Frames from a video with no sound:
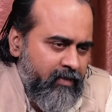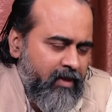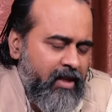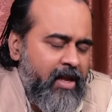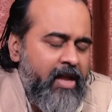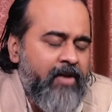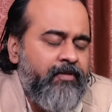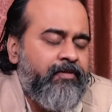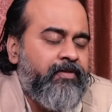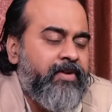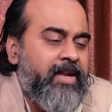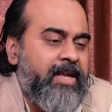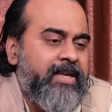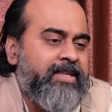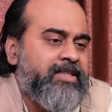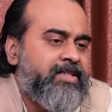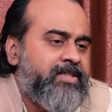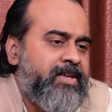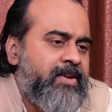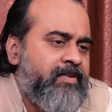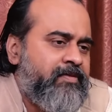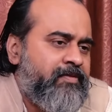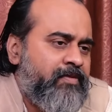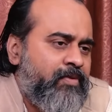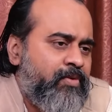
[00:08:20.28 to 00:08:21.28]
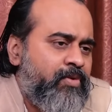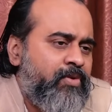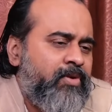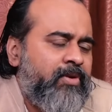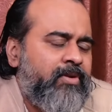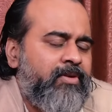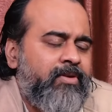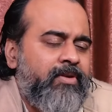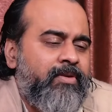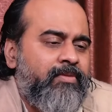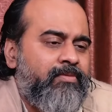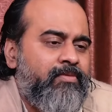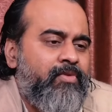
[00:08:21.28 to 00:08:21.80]
Give tasty
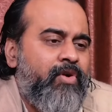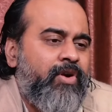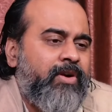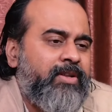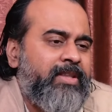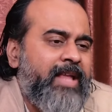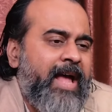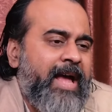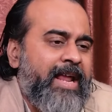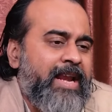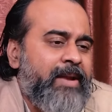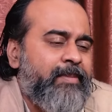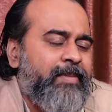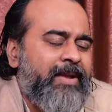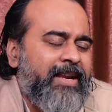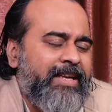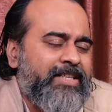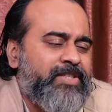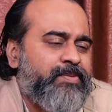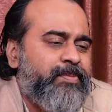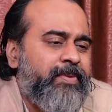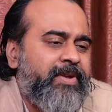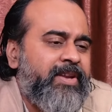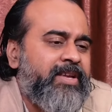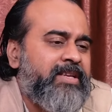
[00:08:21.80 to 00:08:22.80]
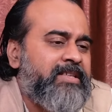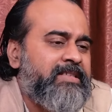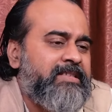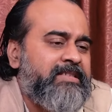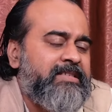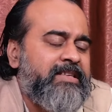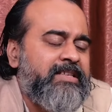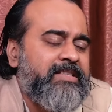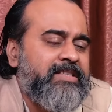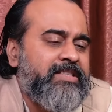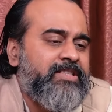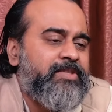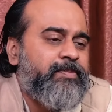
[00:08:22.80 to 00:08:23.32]
food, what the animal
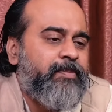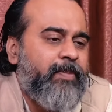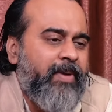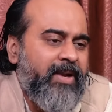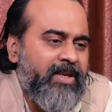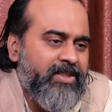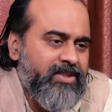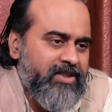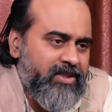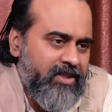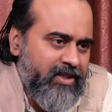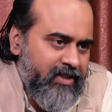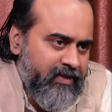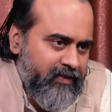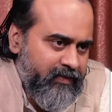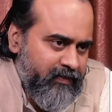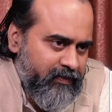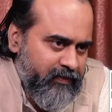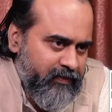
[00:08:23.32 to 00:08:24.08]
experiences is pleasure.